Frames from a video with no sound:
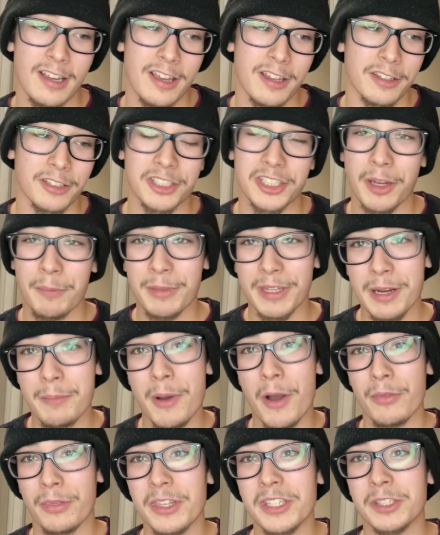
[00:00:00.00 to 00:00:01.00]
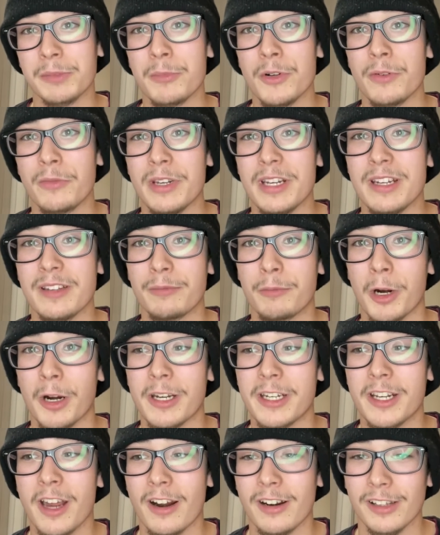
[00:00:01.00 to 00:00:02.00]
there's something about this movie where
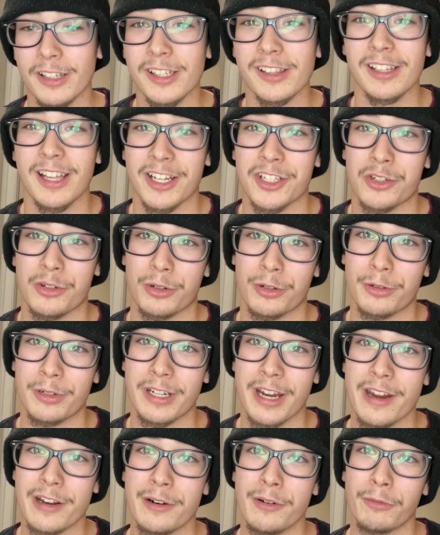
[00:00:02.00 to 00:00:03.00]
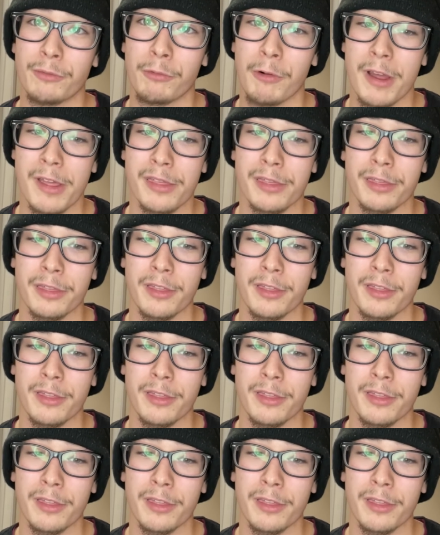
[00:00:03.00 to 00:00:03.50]
he got a little extra creative with,